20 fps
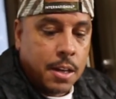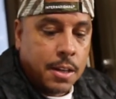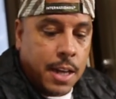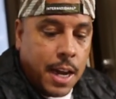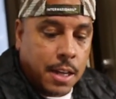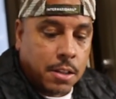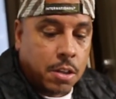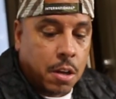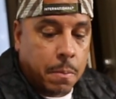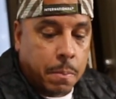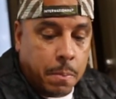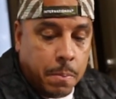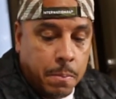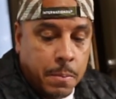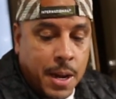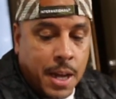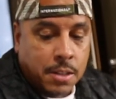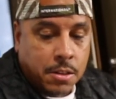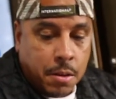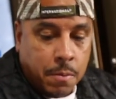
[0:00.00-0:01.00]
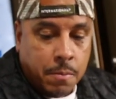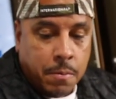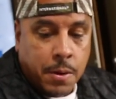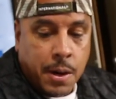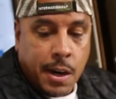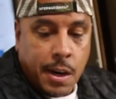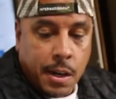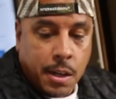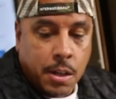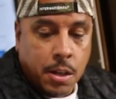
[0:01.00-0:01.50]
That's a
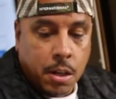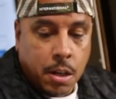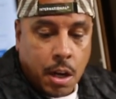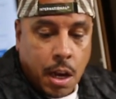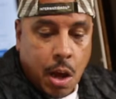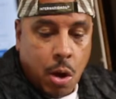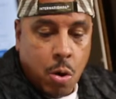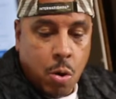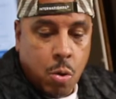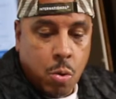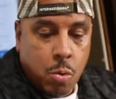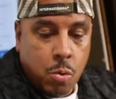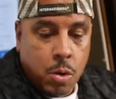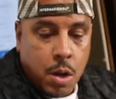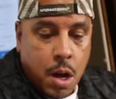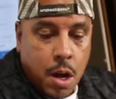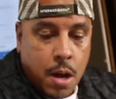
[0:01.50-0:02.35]
very good load